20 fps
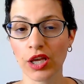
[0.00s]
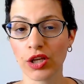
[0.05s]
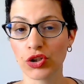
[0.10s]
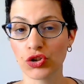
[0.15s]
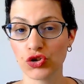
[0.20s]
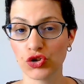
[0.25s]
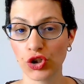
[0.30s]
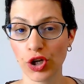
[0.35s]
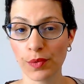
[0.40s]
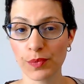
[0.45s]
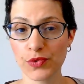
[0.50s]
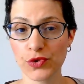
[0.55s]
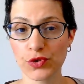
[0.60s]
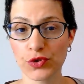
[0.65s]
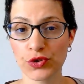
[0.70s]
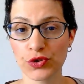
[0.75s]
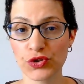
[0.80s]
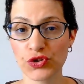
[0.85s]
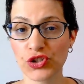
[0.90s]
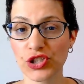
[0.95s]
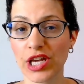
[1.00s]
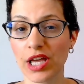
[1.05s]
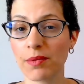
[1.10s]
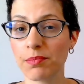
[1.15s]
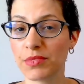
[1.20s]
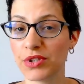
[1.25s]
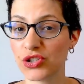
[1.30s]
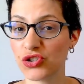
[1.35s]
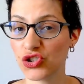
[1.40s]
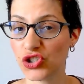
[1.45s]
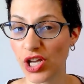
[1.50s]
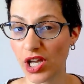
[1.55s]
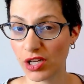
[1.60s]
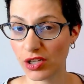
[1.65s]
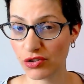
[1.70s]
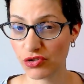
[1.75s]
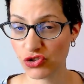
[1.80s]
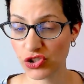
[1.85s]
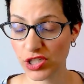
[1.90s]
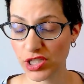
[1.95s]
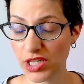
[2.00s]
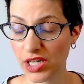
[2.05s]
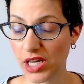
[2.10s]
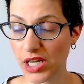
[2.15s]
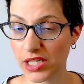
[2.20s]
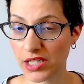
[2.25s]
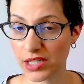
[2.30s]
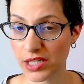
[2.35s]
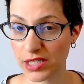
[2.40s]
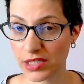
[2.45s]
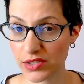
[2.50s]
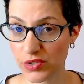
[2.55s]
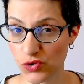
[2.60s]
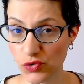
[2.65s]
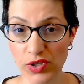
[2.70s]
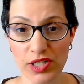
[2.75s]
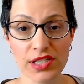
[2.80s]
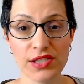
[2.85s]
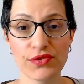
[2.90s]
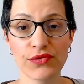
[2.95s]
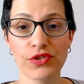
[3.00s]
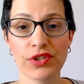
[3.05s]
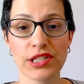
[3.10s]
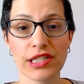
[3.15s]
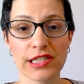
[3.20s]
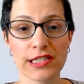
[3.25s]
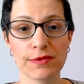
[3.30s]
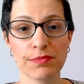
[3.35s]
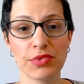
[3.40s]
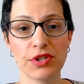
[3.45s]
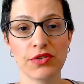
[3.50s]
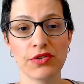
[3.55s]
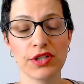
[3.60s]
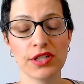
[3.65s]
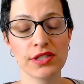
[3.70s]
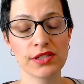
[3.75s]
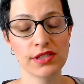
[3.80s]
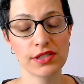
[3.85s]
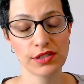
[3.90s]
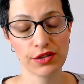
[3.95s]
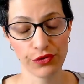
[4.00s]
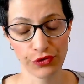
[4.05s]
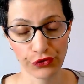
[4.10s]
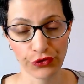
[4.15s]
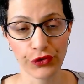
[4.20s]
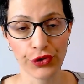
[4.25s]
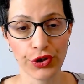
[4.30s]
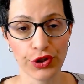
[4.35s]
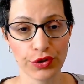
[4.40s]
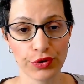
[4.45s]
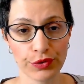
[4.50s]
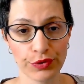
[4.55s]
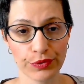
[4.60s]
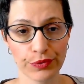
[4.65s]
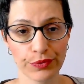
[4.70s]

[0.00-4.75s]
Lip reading: job search can be challenging and a stressful experience for you.